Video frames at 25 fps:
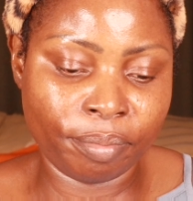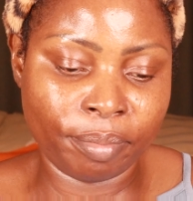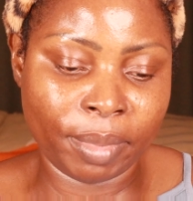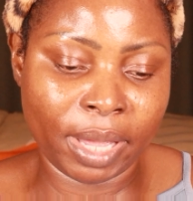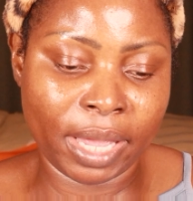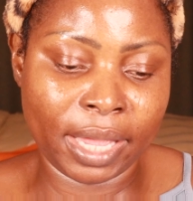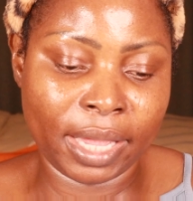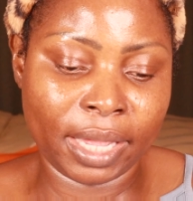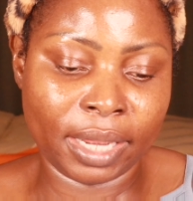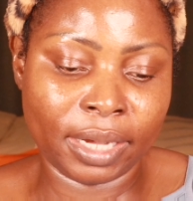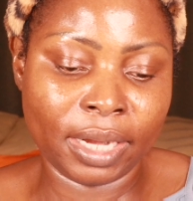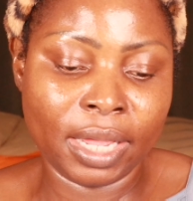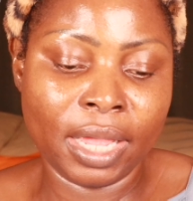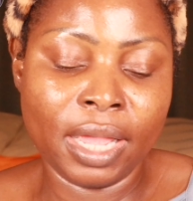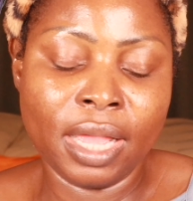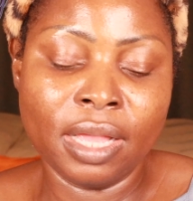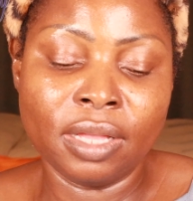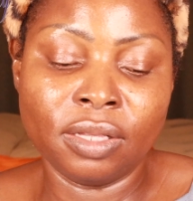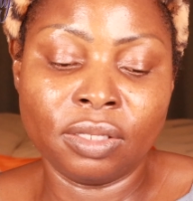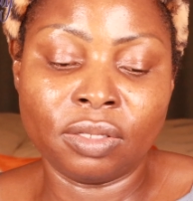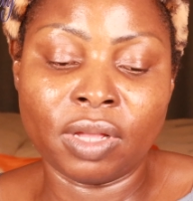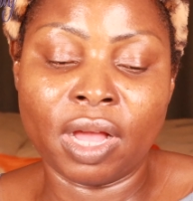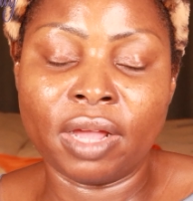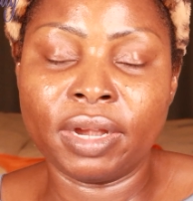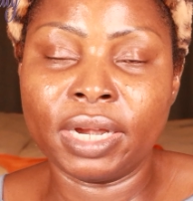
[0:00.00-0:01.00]
made
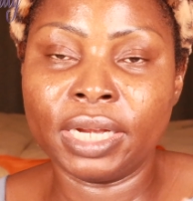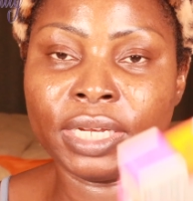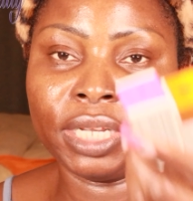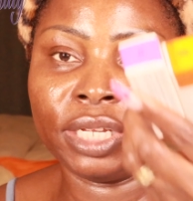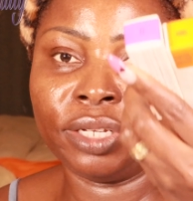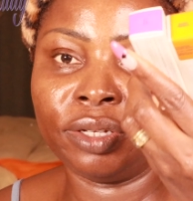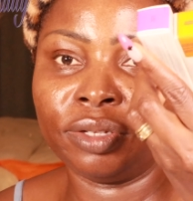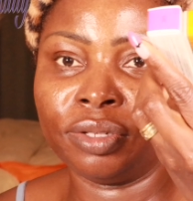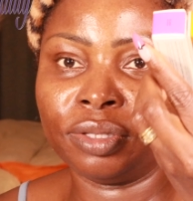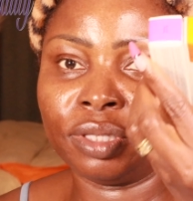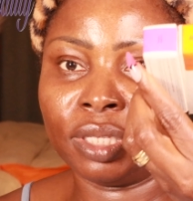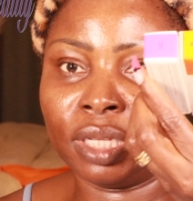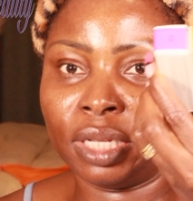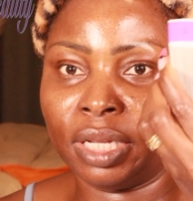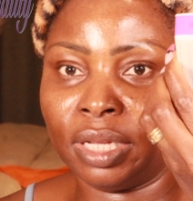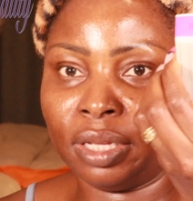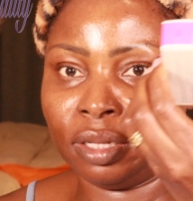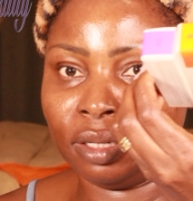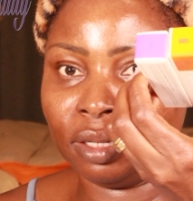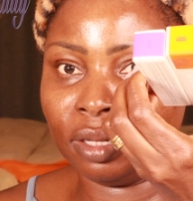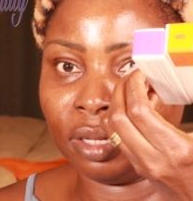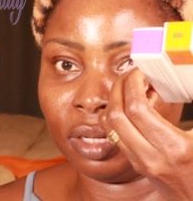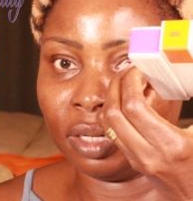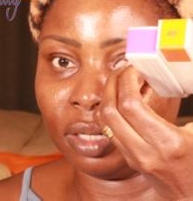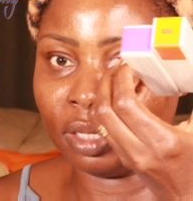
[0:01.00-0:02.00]
so I already use
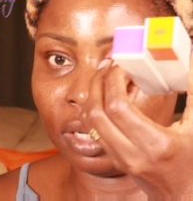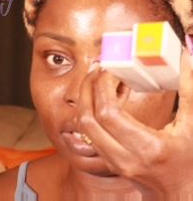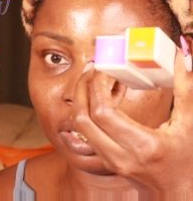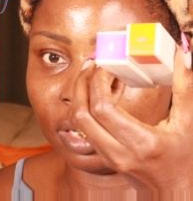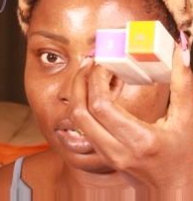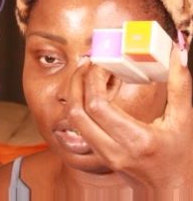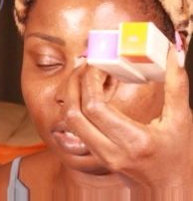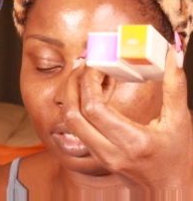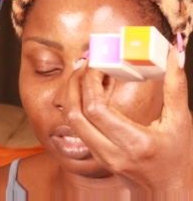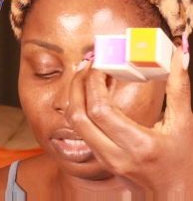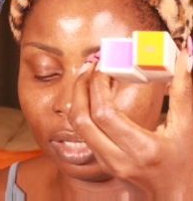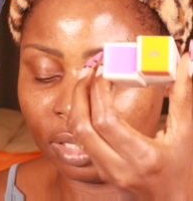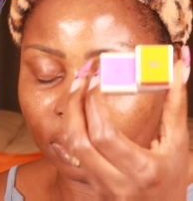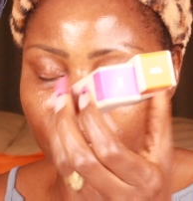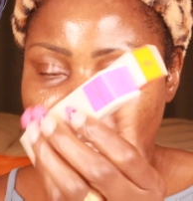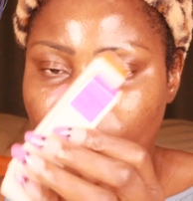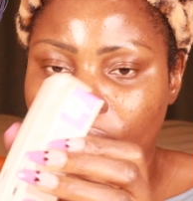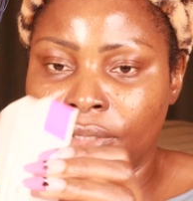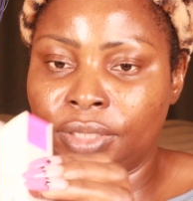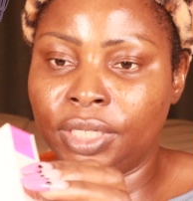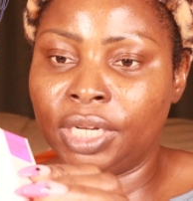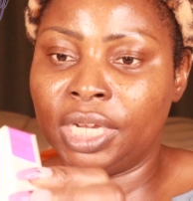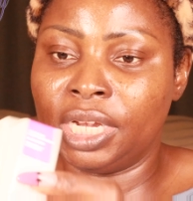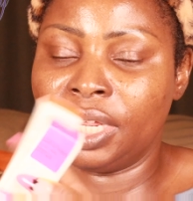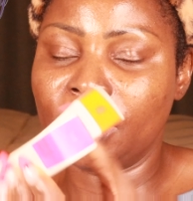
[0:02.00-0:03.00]
the the,
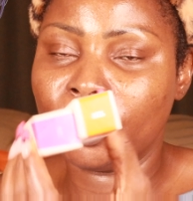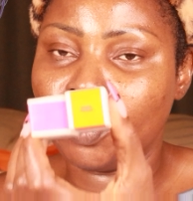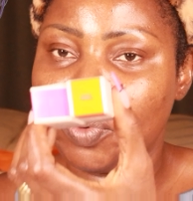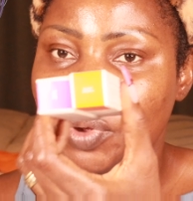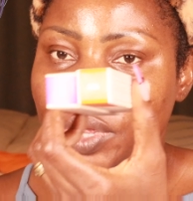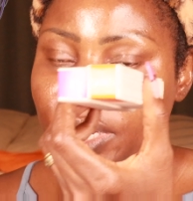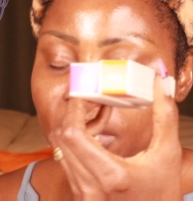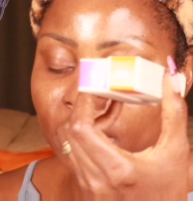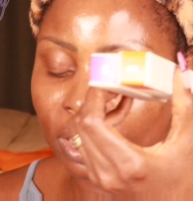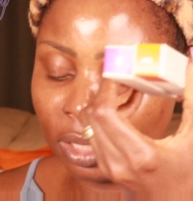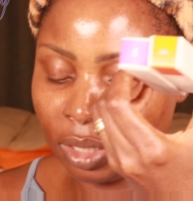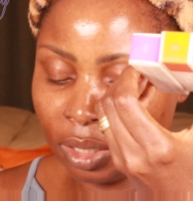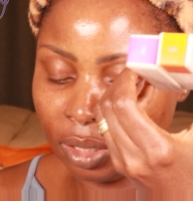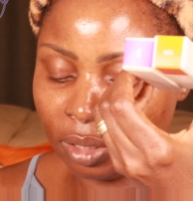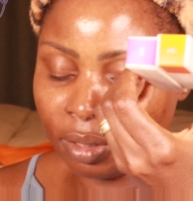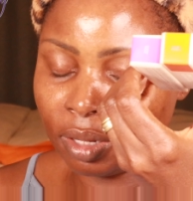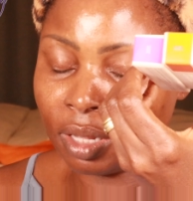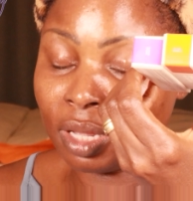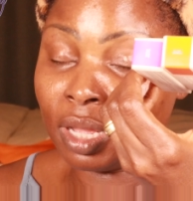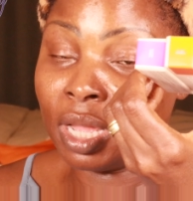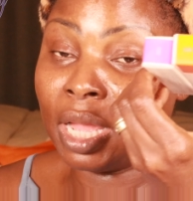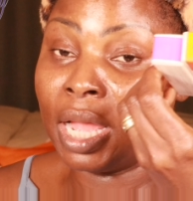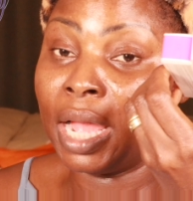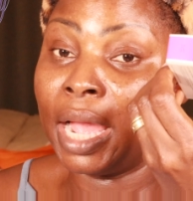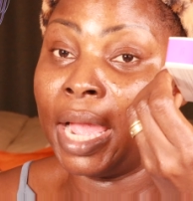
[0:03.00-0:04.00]
uh, the liquid
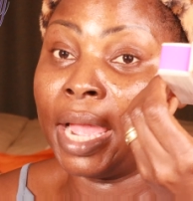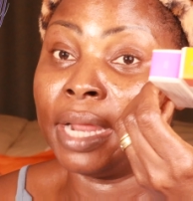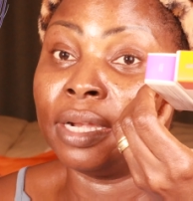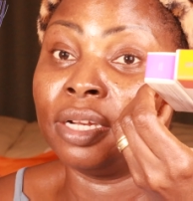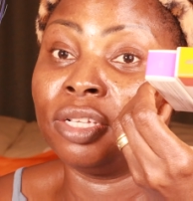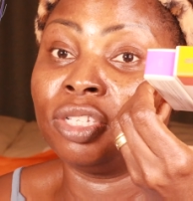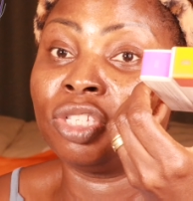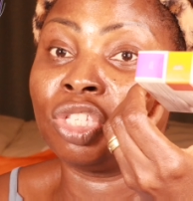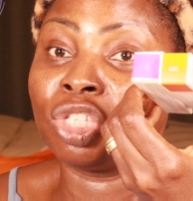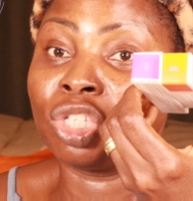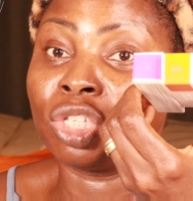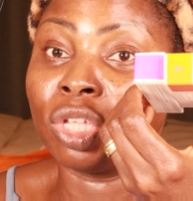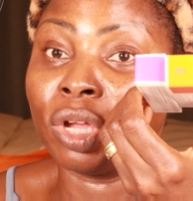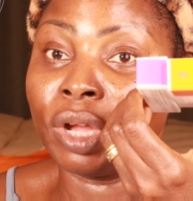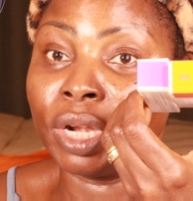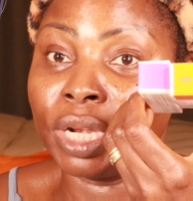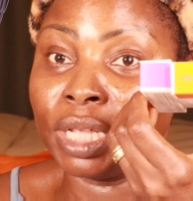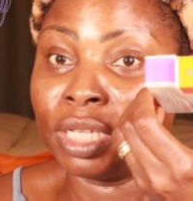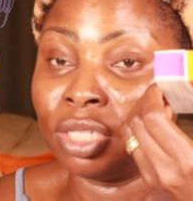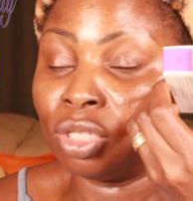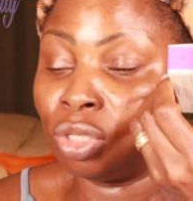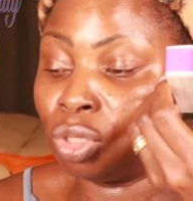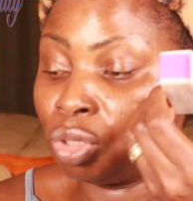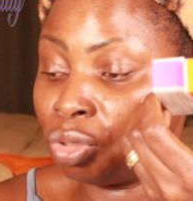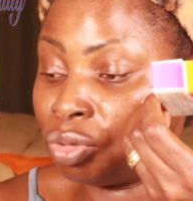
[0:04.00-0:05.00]
and it's done
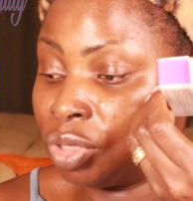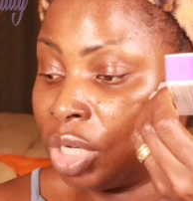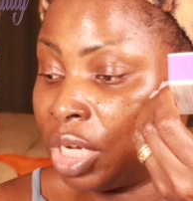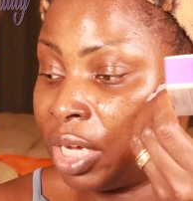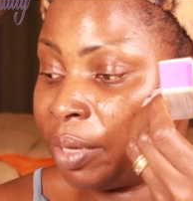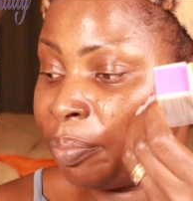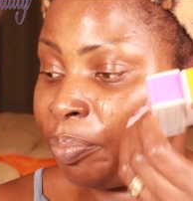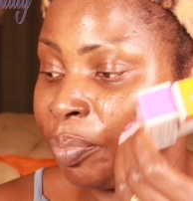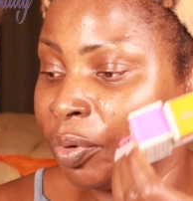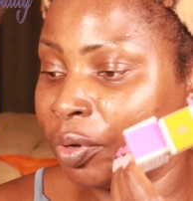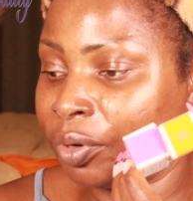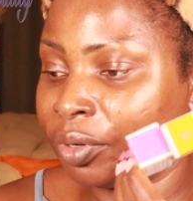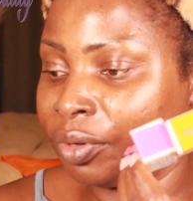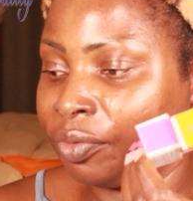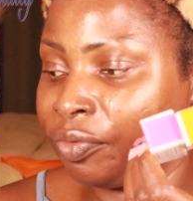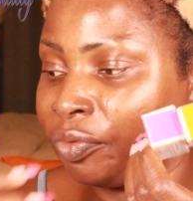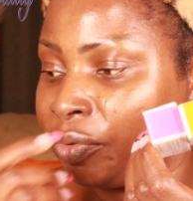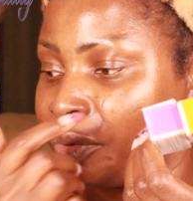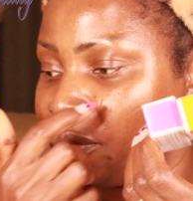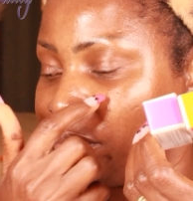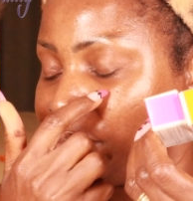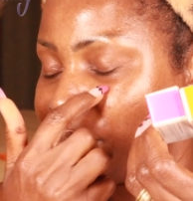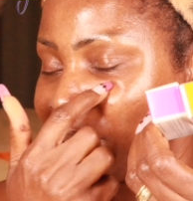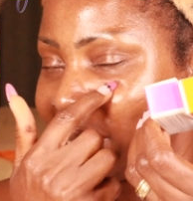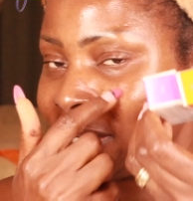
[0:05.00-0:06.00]
it's really
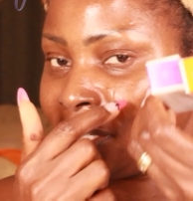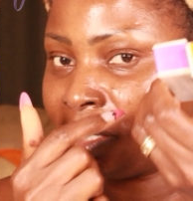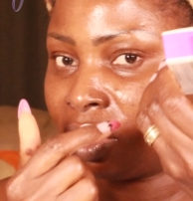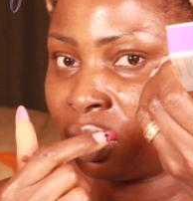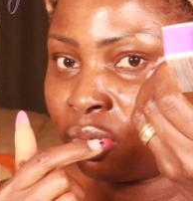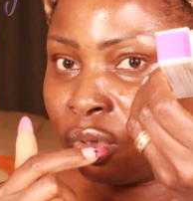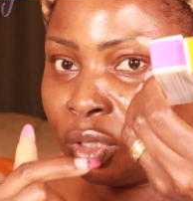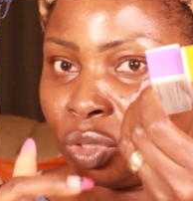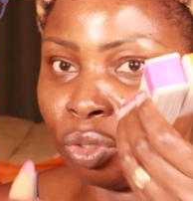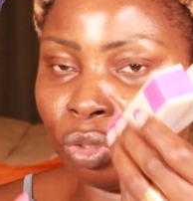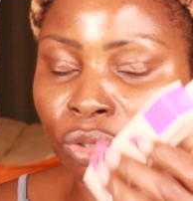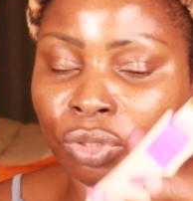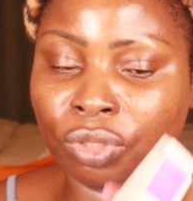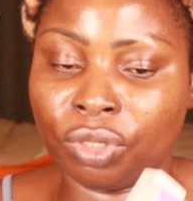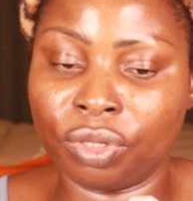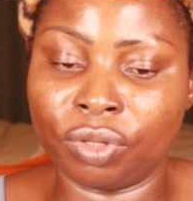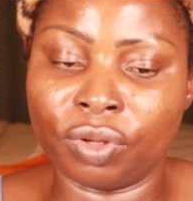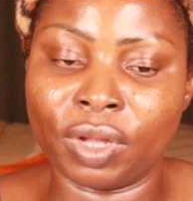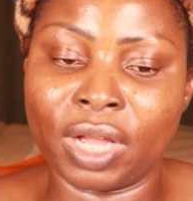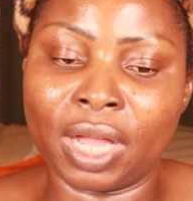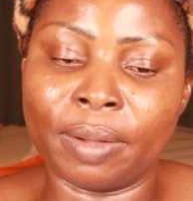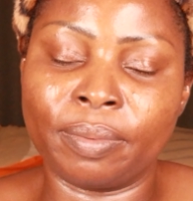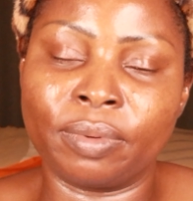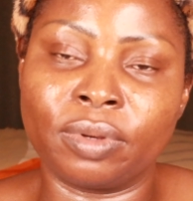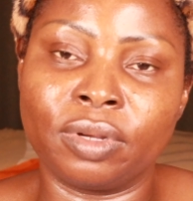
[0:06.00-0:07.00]
beautiful but I just want to show
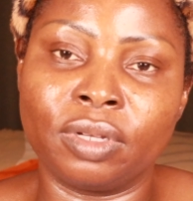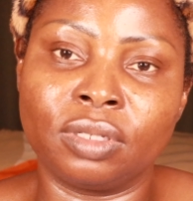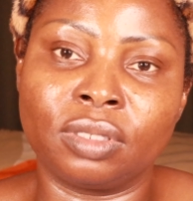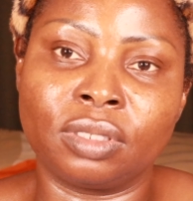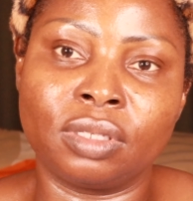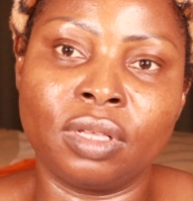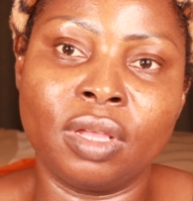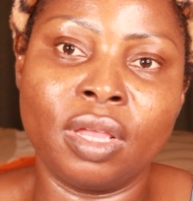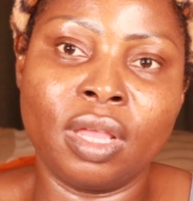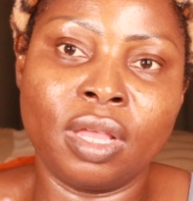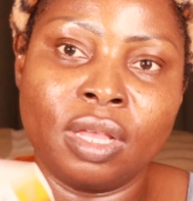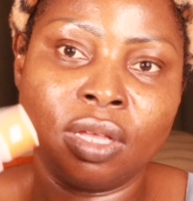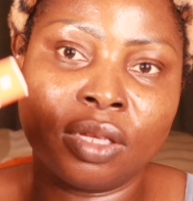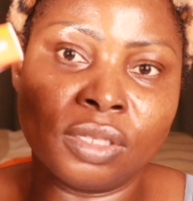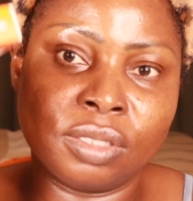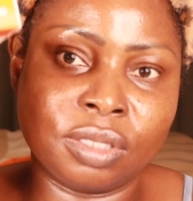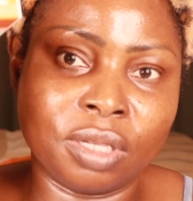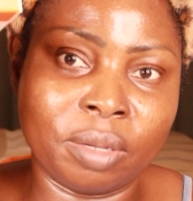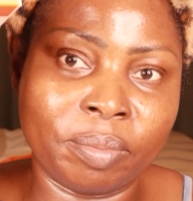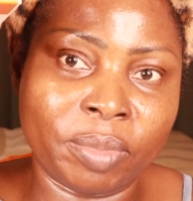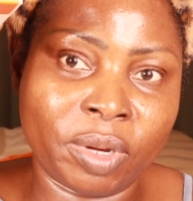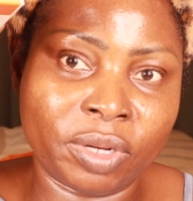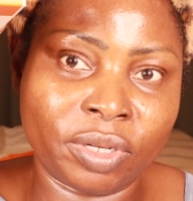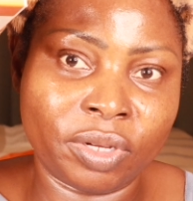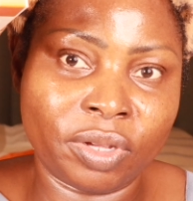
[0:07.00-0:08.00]
you guys because
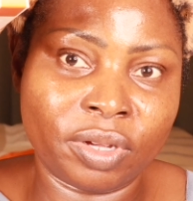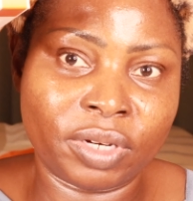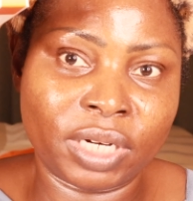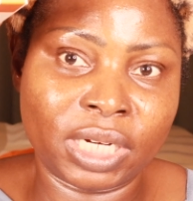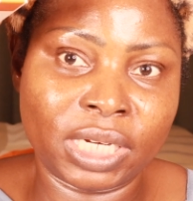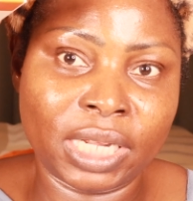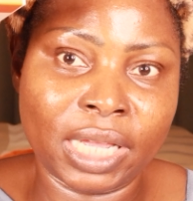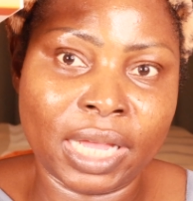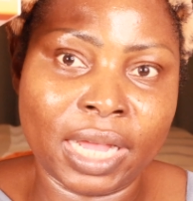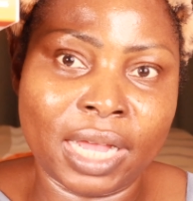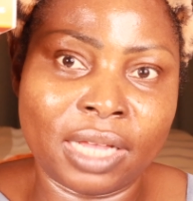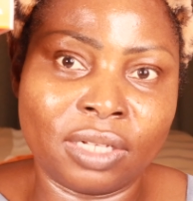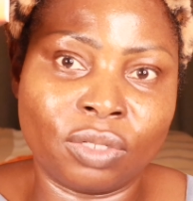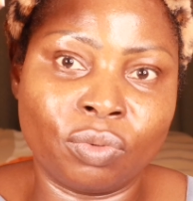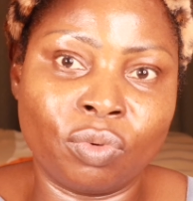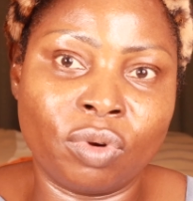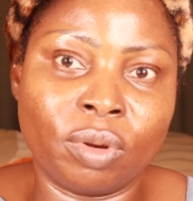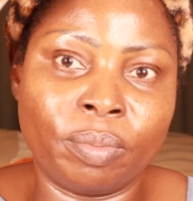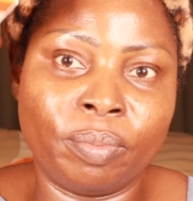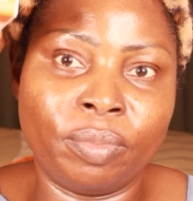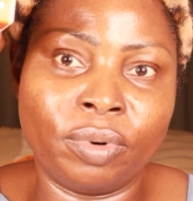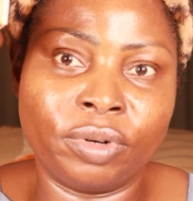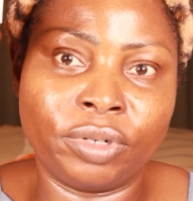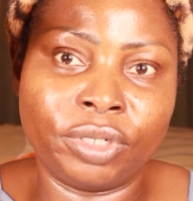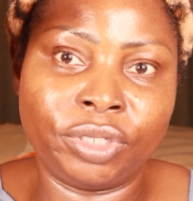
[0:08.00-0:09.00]
somebody already asked
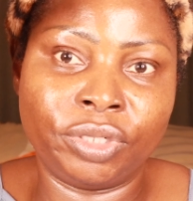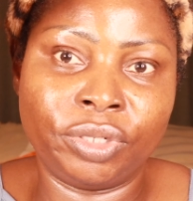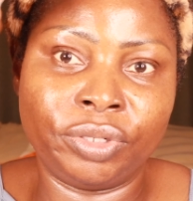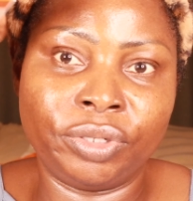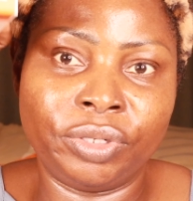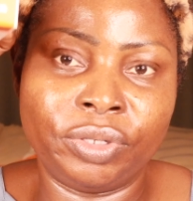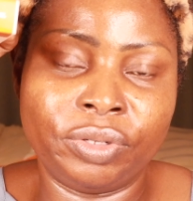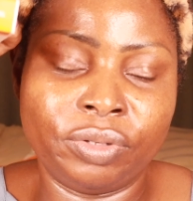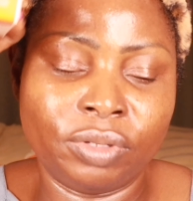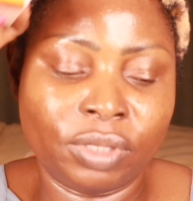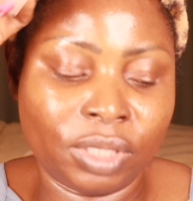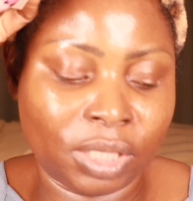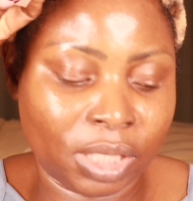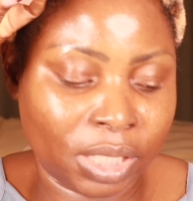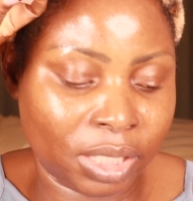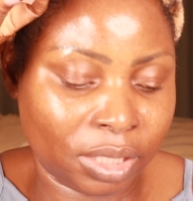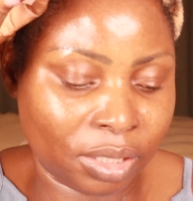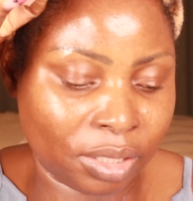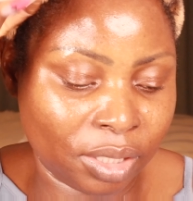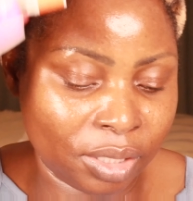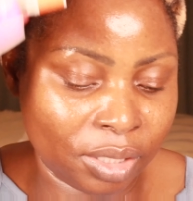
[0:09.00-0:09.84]
what brush you use is